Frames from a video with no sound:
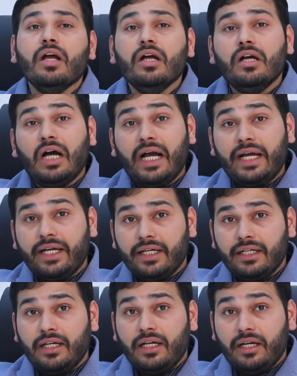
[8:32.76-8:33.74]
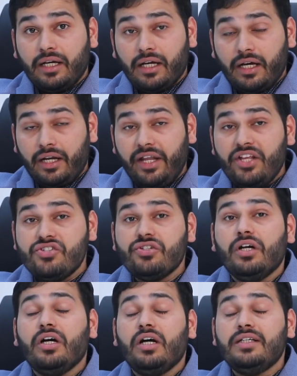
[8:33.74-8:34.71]
I arrange
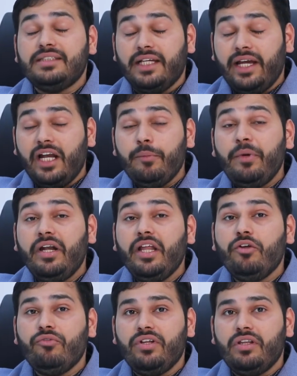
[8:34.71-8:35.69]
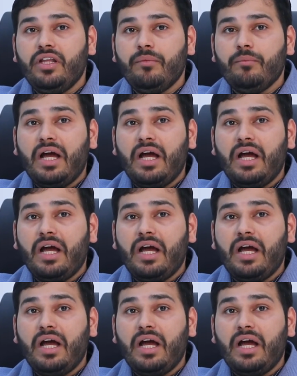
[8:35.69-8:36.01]
a second meeting with them.